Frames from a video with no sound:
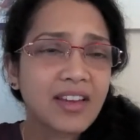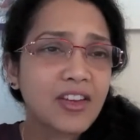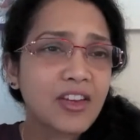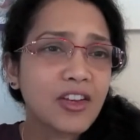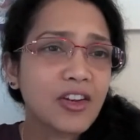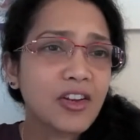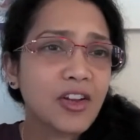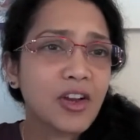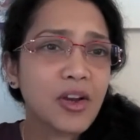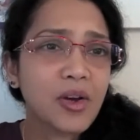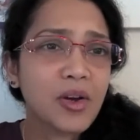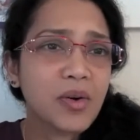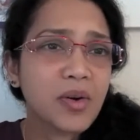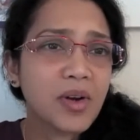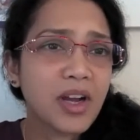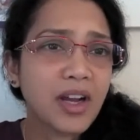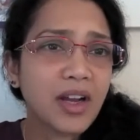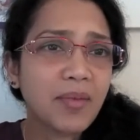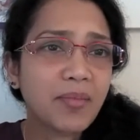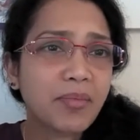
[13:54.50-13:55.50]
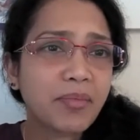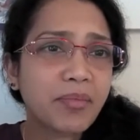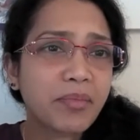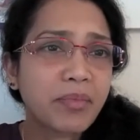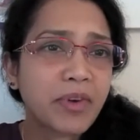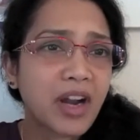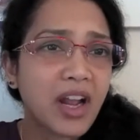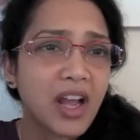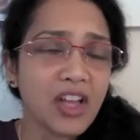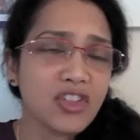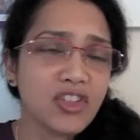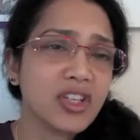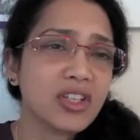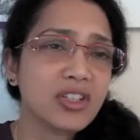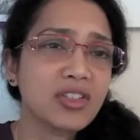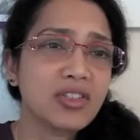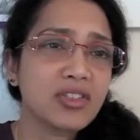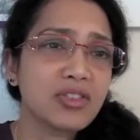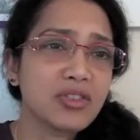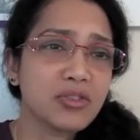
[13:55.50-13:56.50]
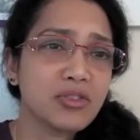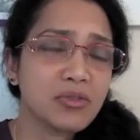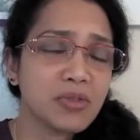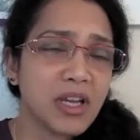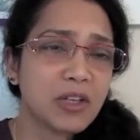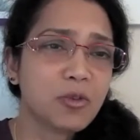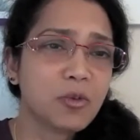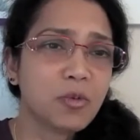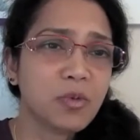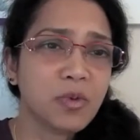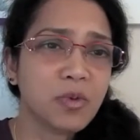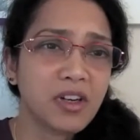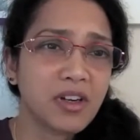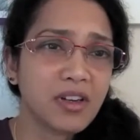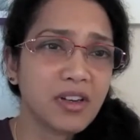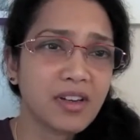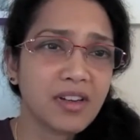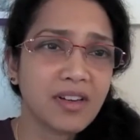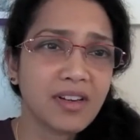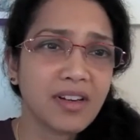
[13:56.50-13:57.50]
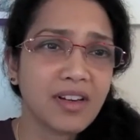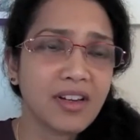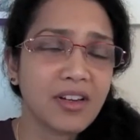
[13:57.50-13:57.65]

you know, a project to do at work